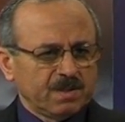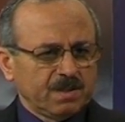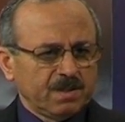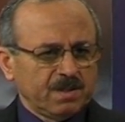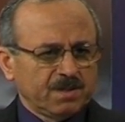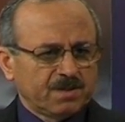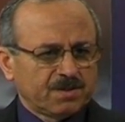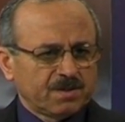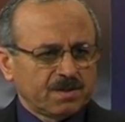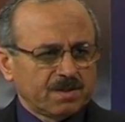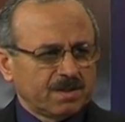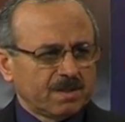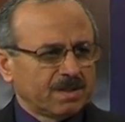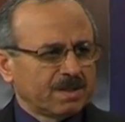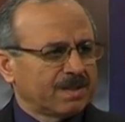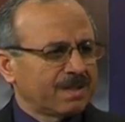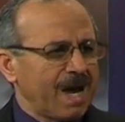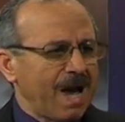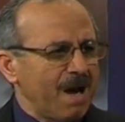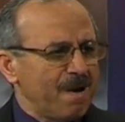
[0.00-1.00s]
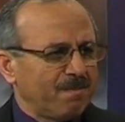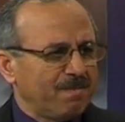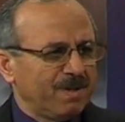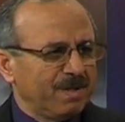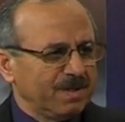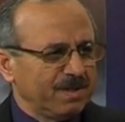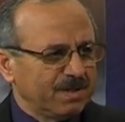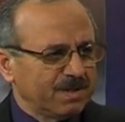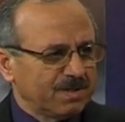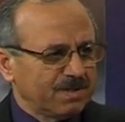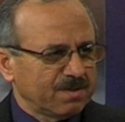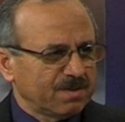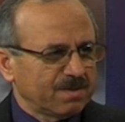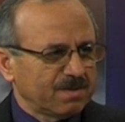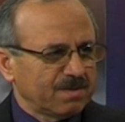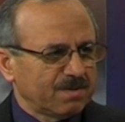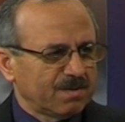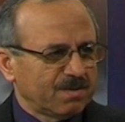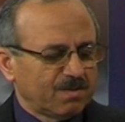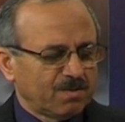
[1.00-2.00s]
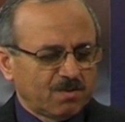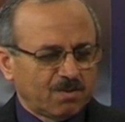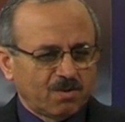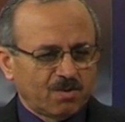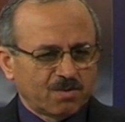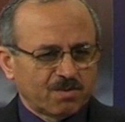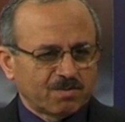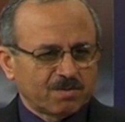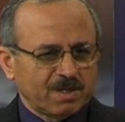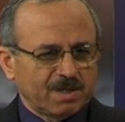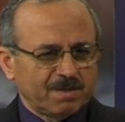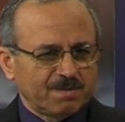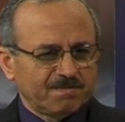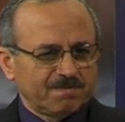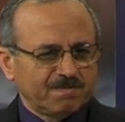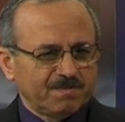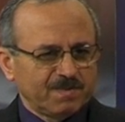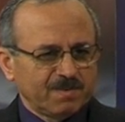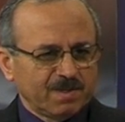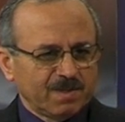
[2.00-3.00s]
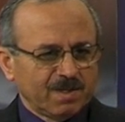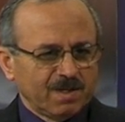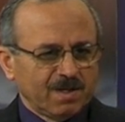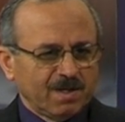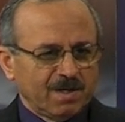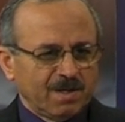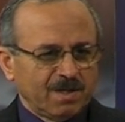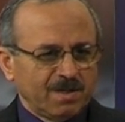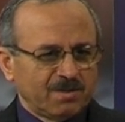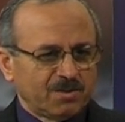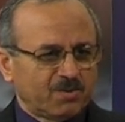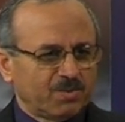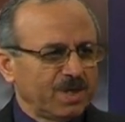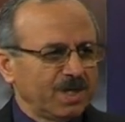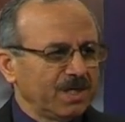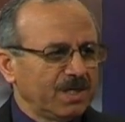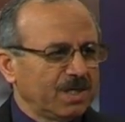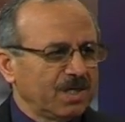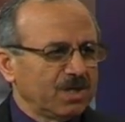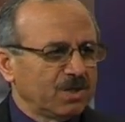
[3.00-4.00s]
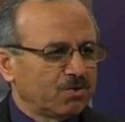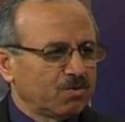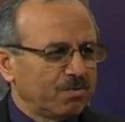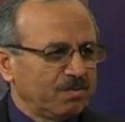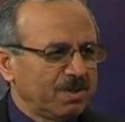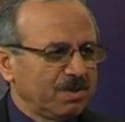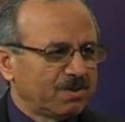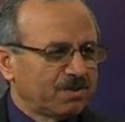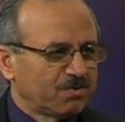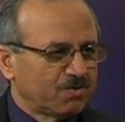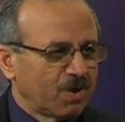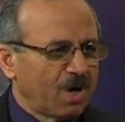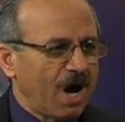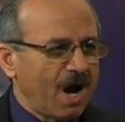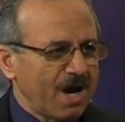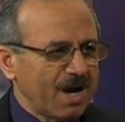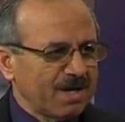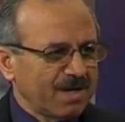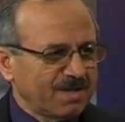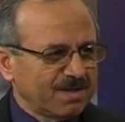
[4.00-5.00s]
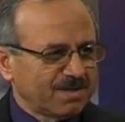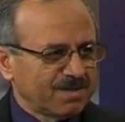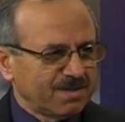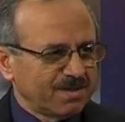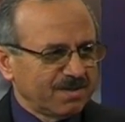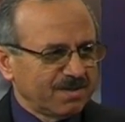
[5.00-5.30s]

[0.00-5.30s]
it's gambling or drinking to be drunk,